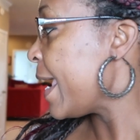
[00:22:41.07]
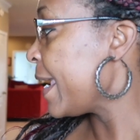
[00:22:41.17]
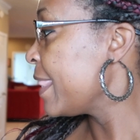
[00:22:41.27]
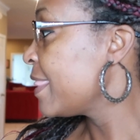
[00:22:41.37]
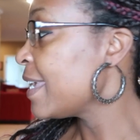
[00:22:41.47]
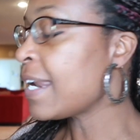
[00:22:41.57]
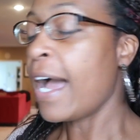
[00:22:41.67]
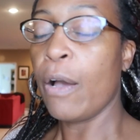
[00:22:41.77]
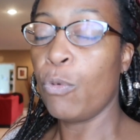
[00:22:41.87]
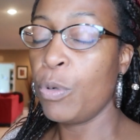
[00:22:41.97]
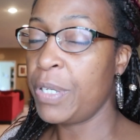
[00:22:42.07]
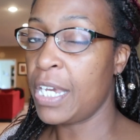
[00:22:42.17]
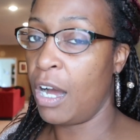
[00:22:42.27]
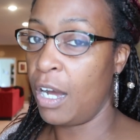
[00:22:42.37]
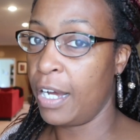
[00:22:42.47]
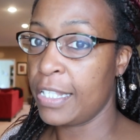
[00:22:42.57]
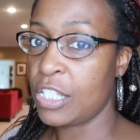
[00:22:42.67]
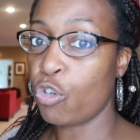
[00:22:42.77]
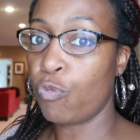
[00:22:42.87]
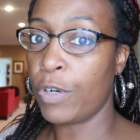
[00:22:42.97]
And then I will be
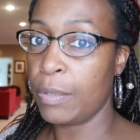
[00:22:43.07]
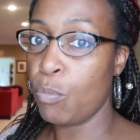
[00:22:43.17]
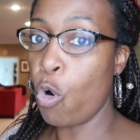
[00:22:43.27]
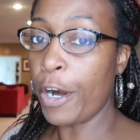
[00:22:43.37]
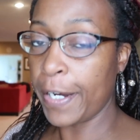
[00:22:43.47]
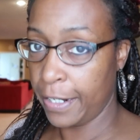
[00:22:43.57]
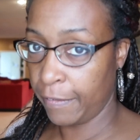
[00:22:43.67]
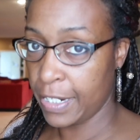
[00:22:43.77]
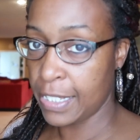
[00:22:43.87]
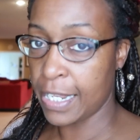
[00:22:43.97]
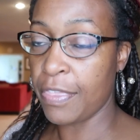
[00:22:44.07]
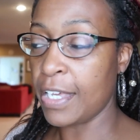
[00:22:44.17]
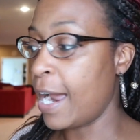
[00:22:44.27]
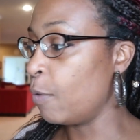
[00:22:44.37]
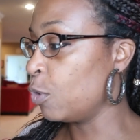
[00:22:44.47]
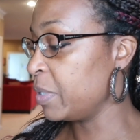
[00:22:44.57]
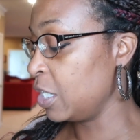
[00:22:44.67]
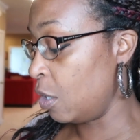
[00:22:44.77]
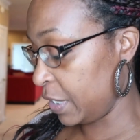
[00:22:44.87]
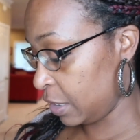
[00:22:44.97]
on to run more errands, and then I will be
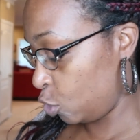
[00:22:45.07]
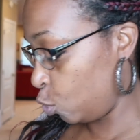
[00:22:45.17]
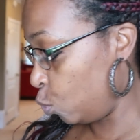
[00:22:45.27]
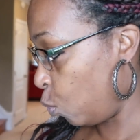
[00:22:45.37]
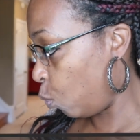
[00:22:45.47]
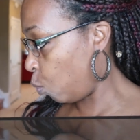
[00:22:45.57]
going to